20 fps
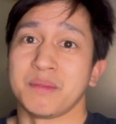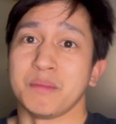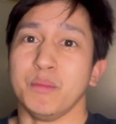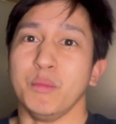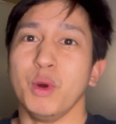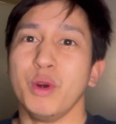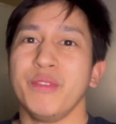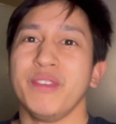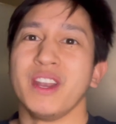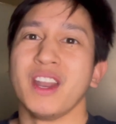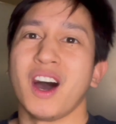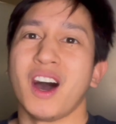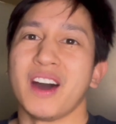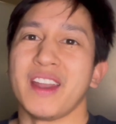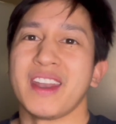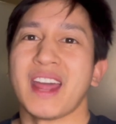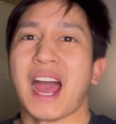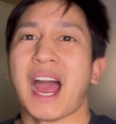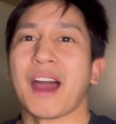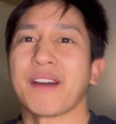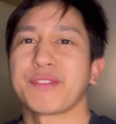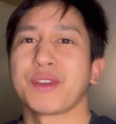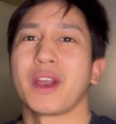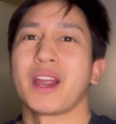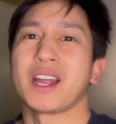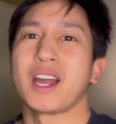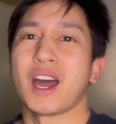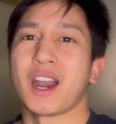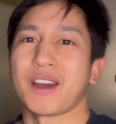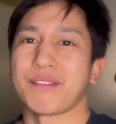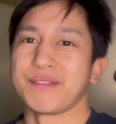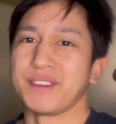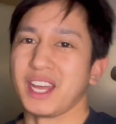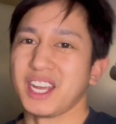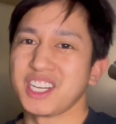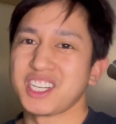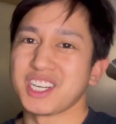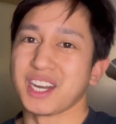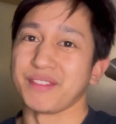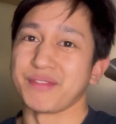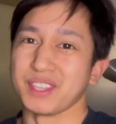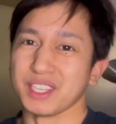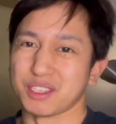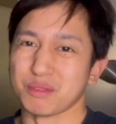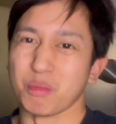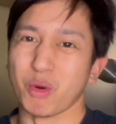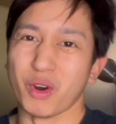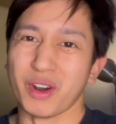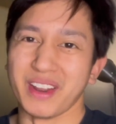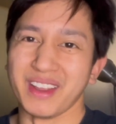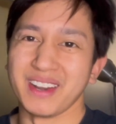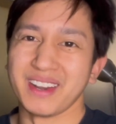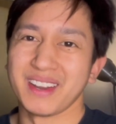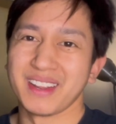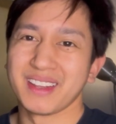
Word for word: Moving on, after I got off night shift this morning,